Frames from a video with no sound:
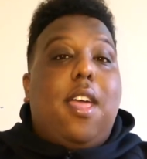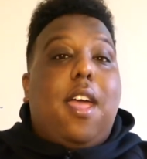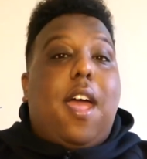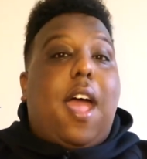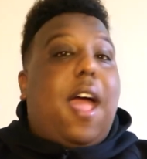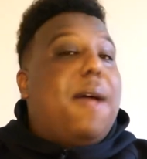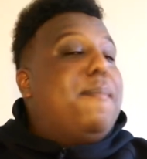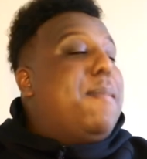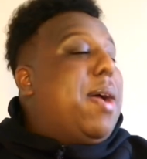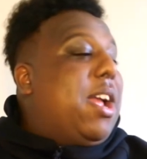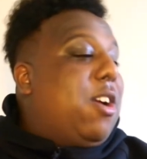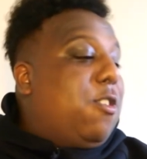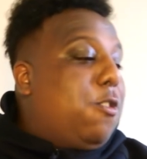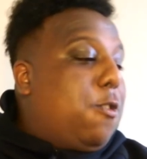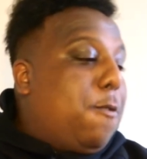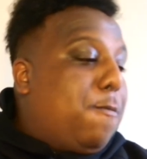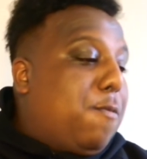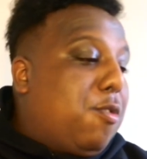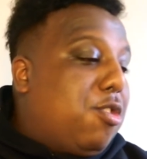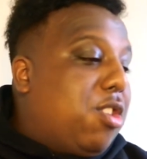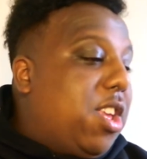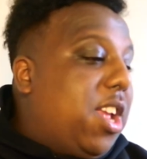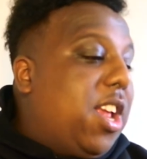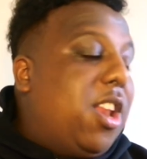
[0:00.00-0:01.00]
I might end up
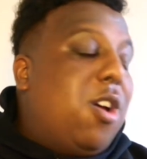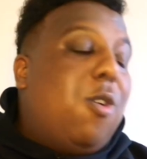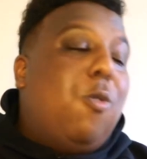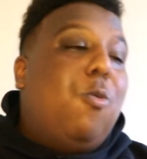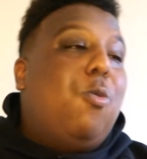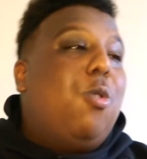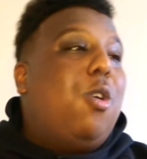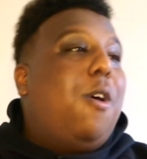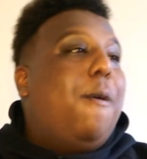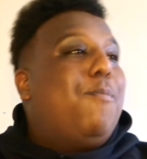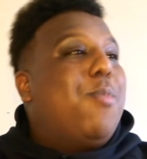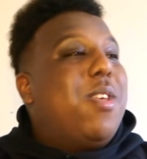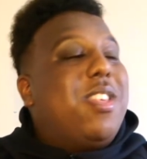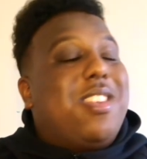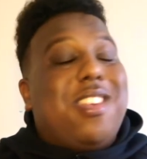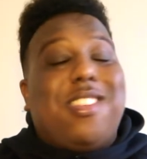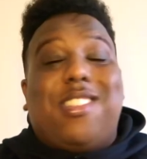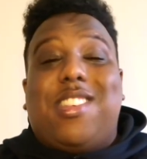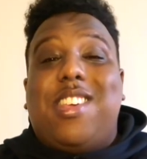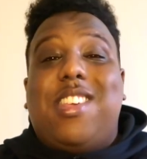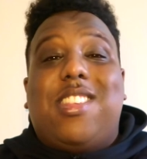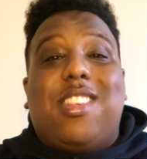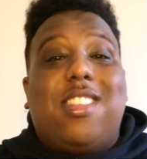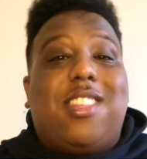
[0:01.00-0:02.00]
just saying, you know what? Is a
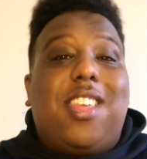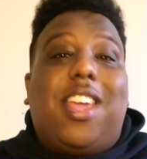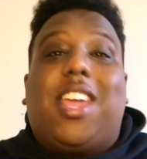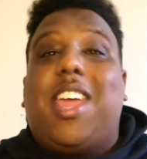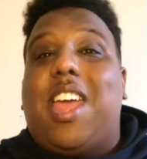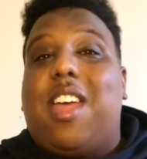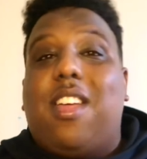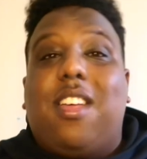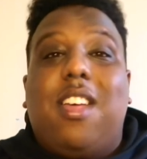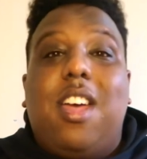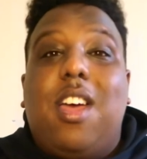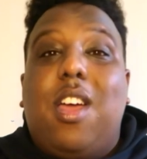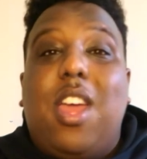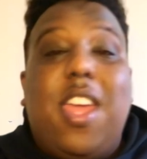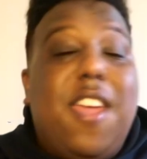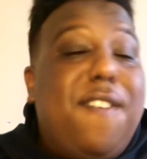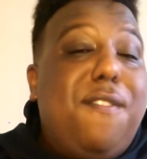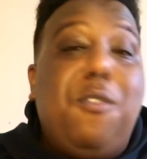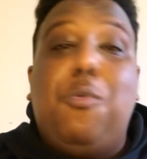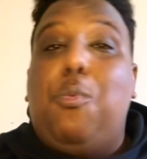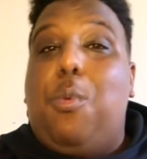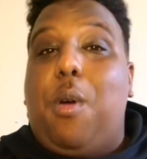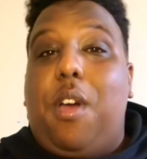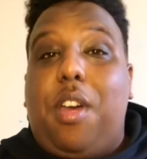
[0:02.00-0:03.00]
season ticket
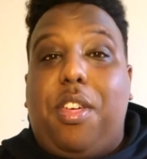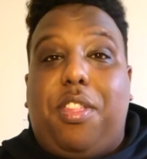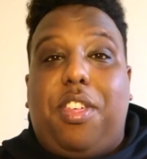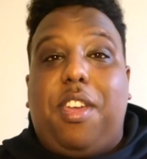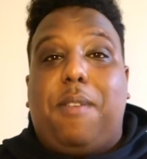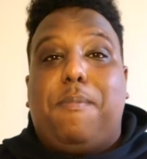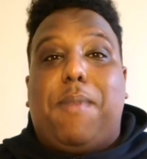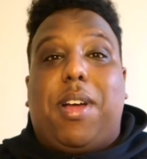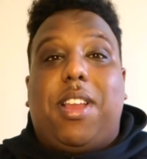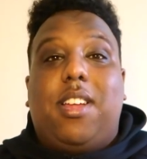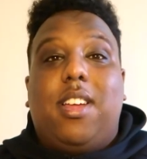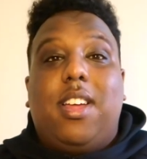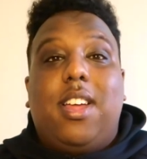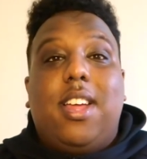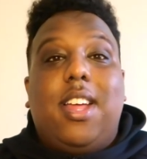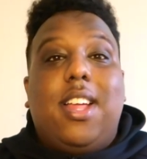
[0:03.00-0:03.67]
even worth it, man?